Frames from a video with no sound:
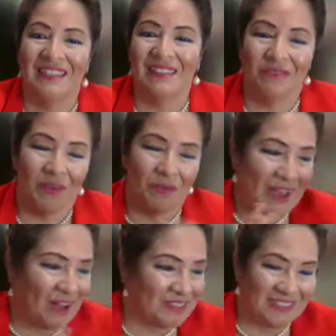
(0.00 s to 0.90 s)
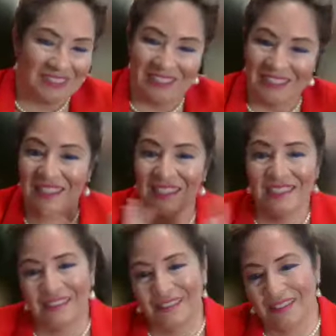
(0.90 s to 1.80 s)
and from my houses in
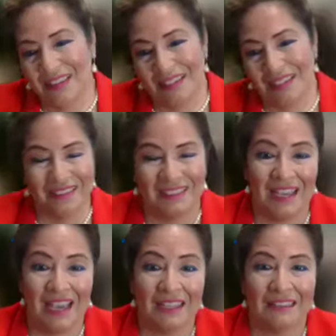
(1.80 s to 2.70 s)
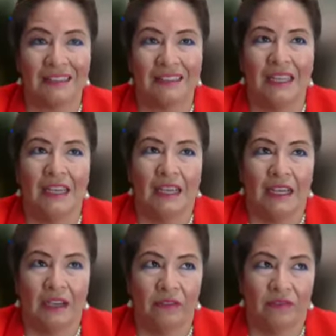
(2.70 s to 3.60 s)
DC to Texas to Kansas,
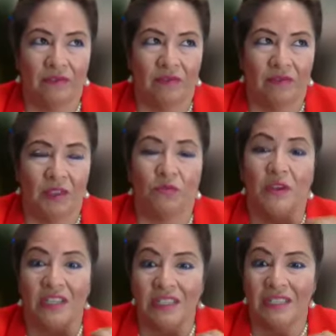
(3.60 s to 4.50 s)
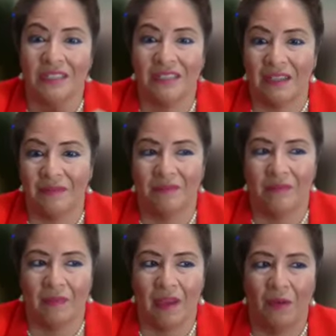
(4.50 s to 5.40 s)
of the richness that
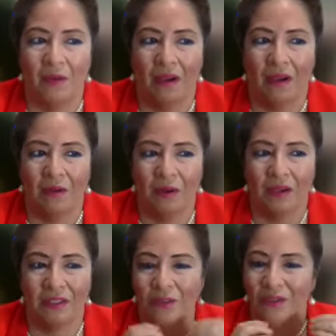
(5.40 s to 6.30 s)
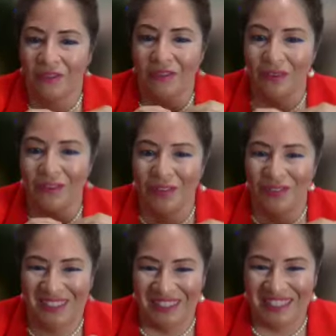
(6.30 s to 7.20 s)
I wish those
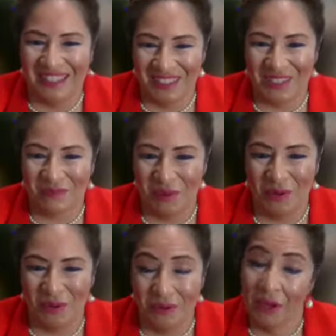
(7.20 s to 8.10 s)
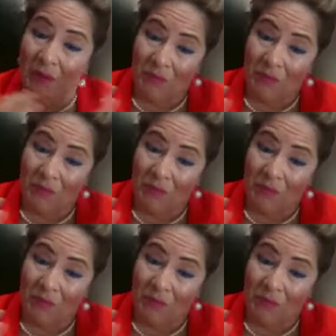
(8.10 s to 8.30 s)
juicy details could be put.